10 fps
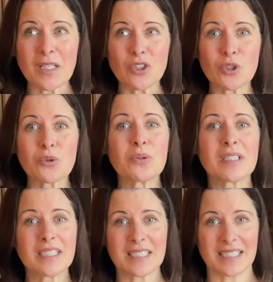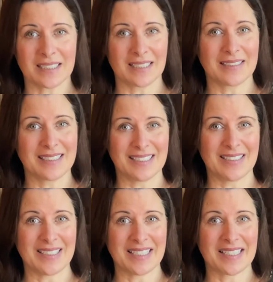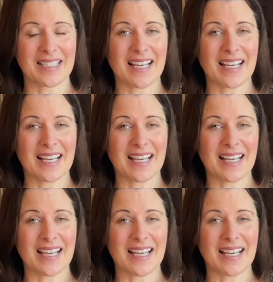to Gideon the Ninth,